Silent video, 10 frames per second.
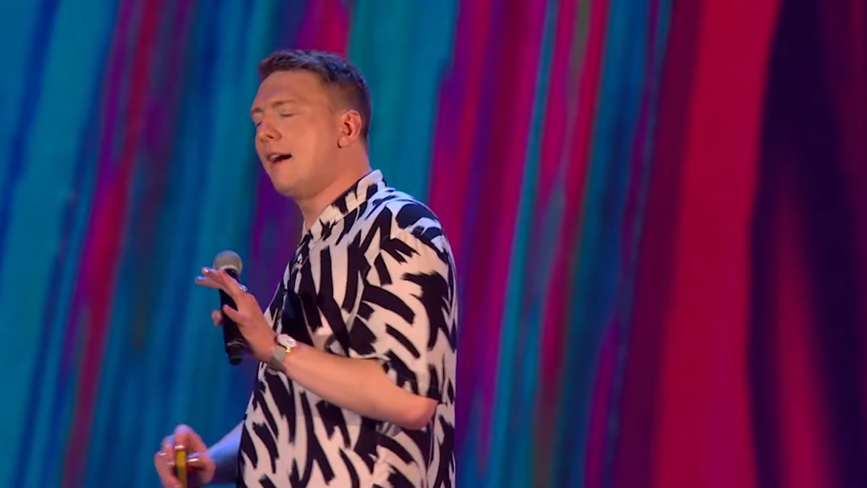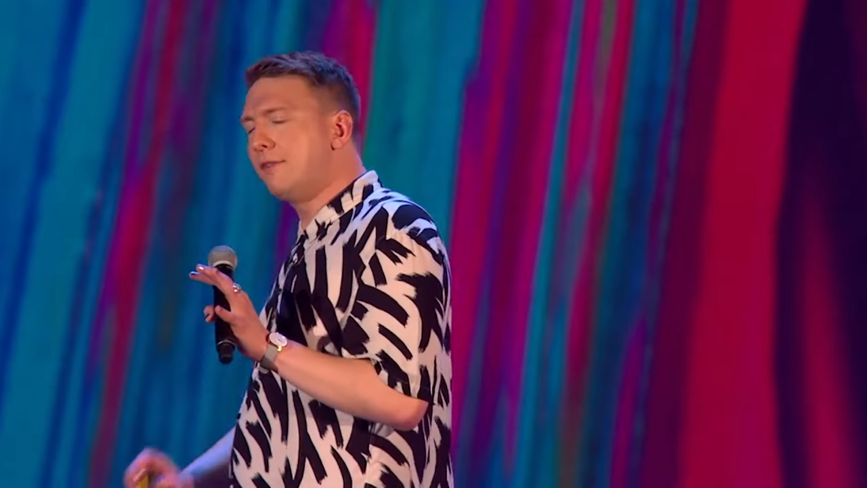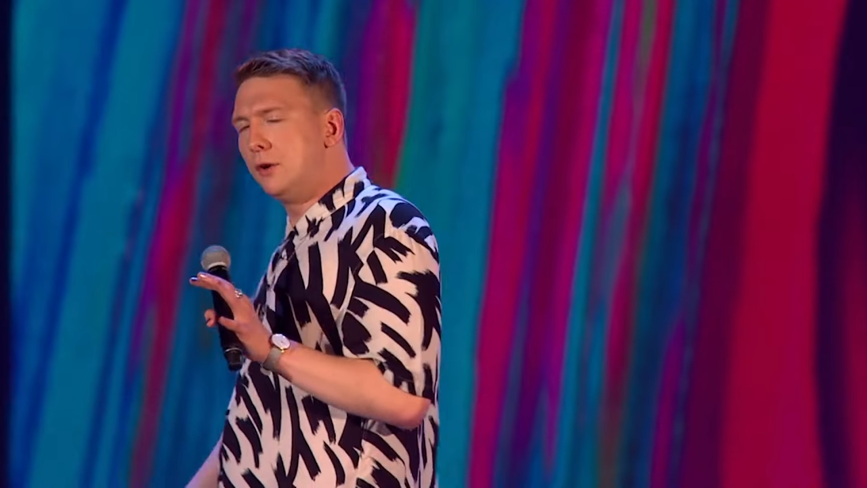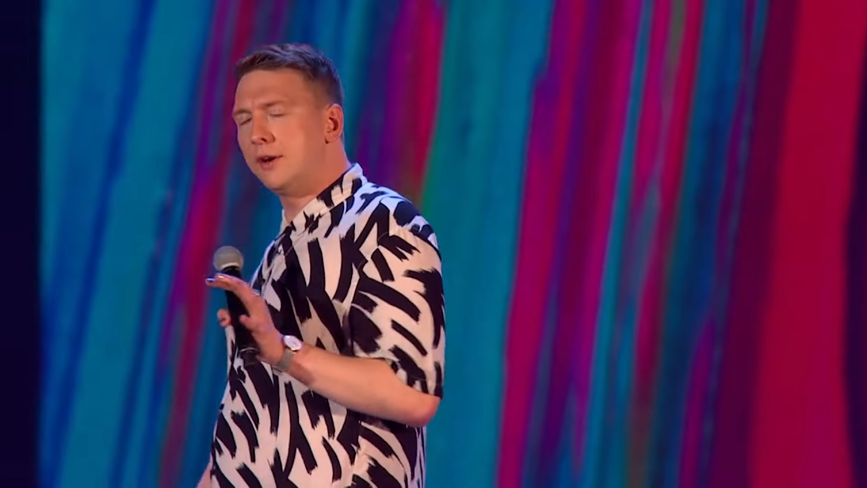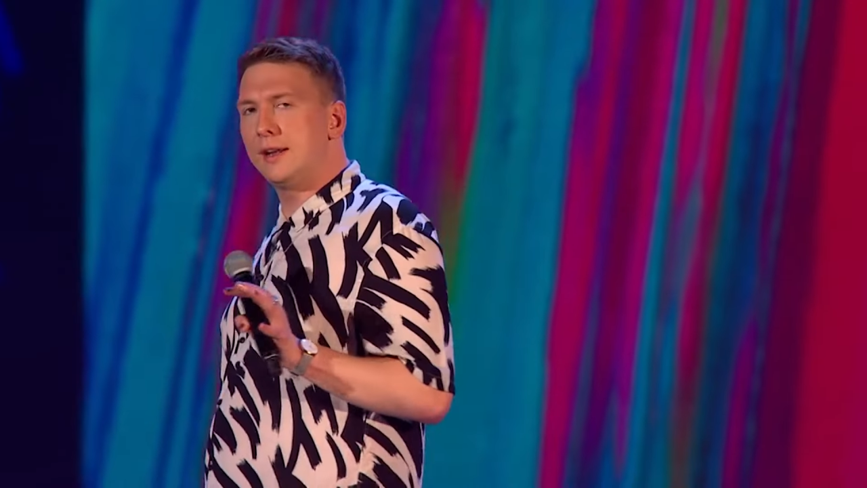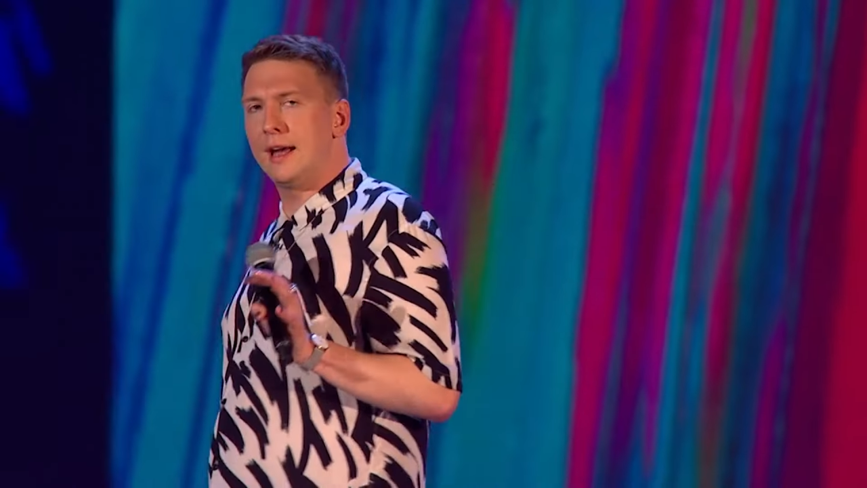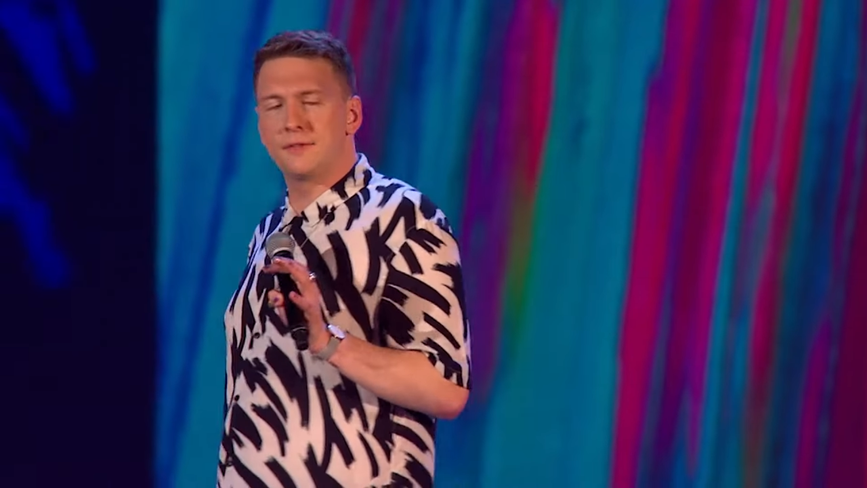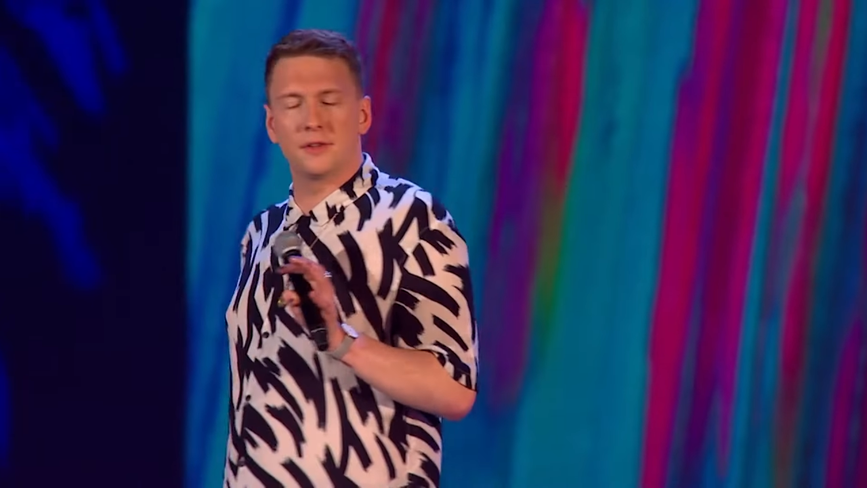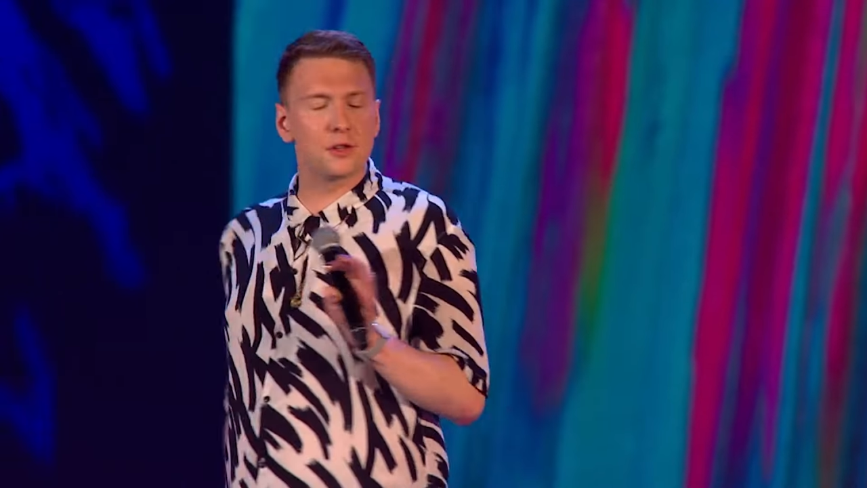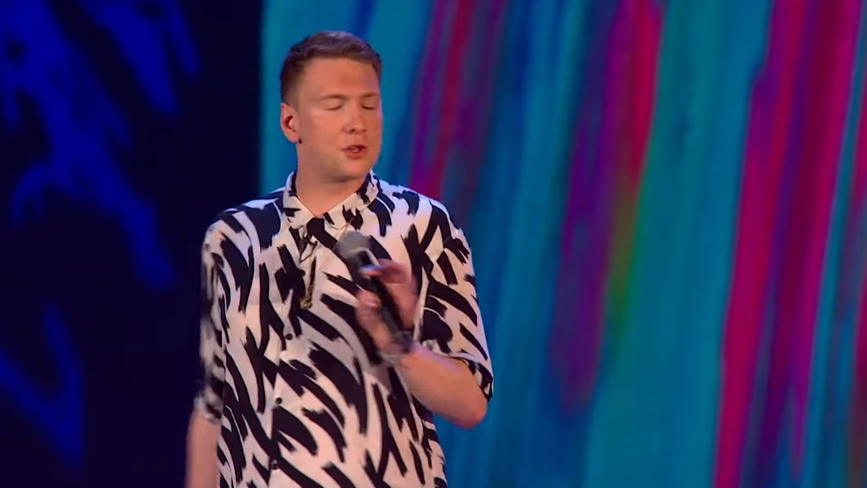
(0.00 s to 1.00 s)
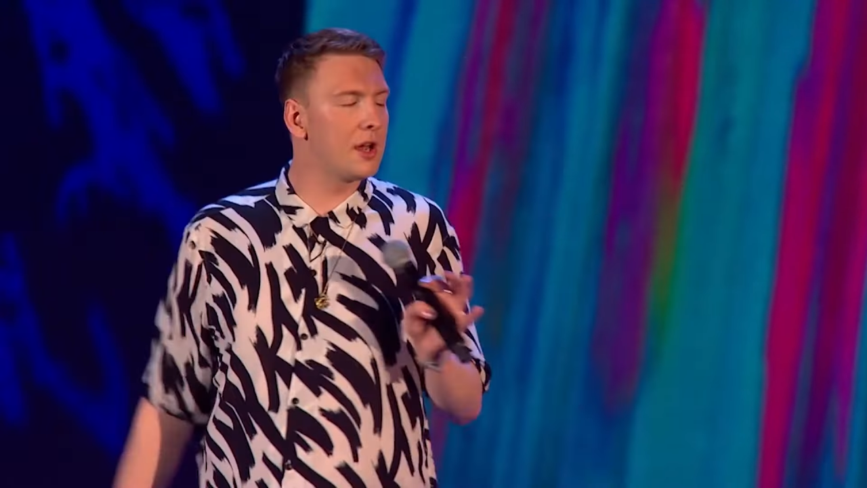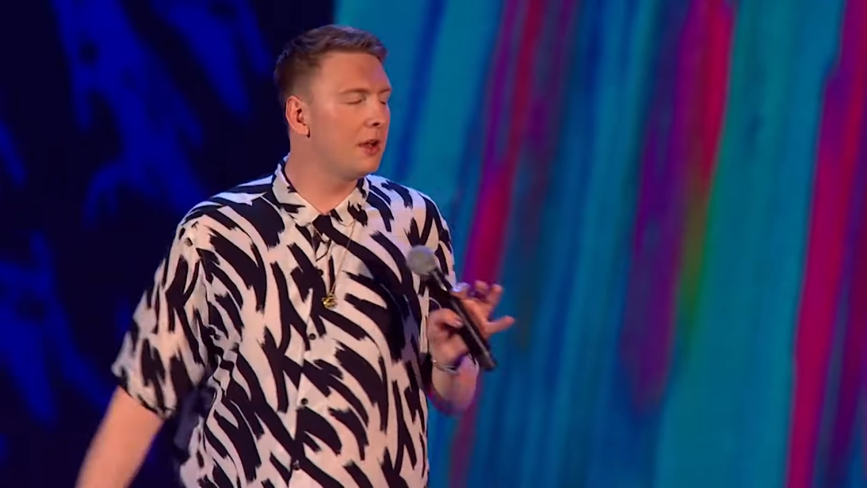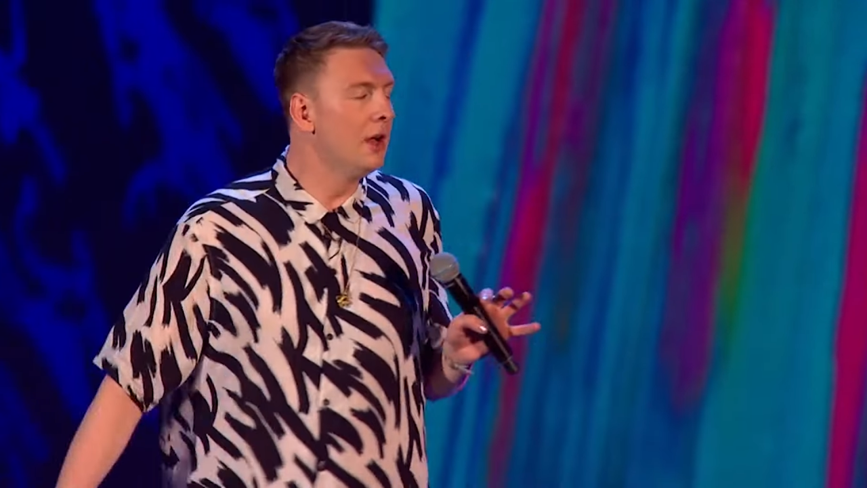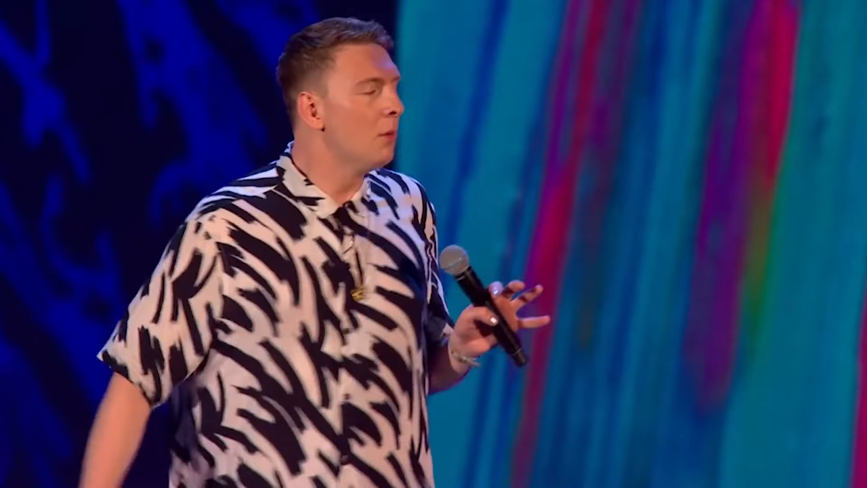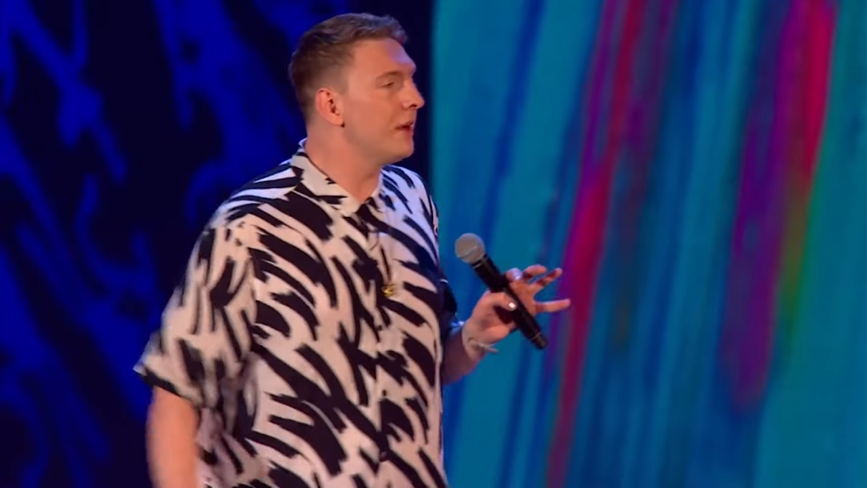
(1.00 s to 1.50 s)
Have a look at it after the show.